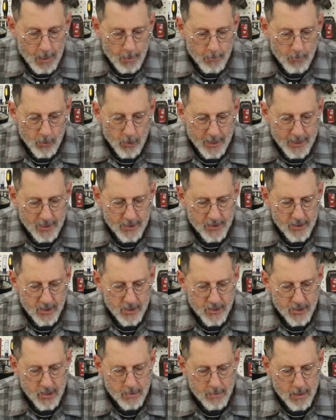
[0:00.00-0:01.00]
Brent
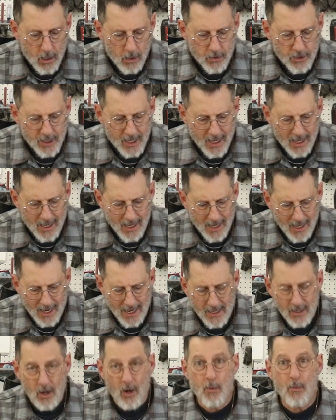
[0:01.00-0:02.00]
Sabotka.
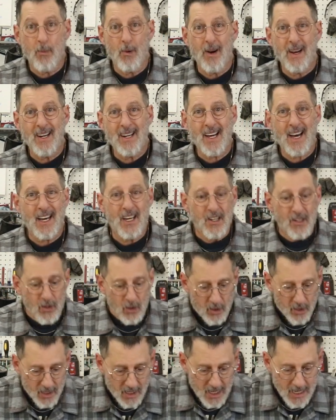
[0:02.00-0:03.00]
I know, Brent, how you
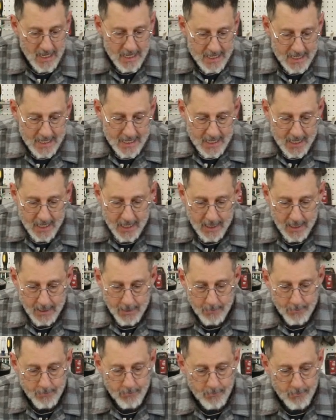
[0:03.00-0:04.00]
doing?
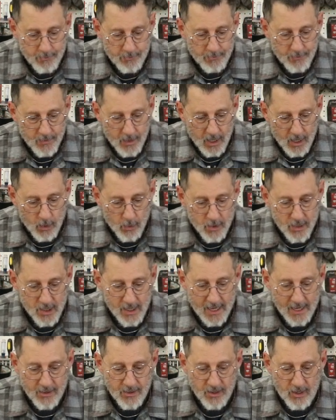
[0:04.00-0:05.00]
Um, always
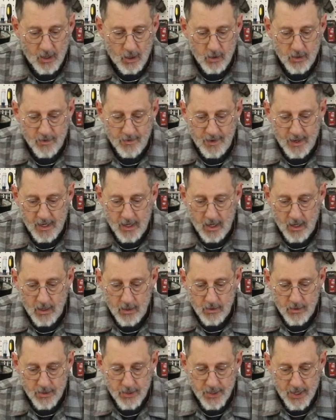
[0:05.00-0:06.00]
like the notes
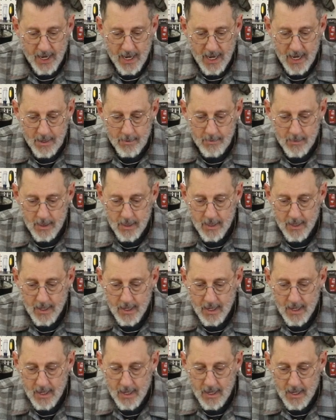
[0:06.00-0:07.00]
videos. Sam,
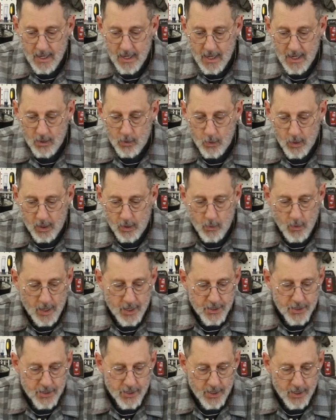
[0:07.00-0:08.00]
quick
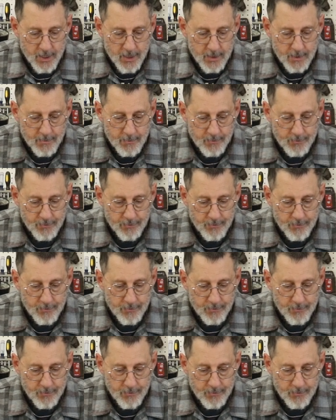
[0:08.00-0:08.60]
question.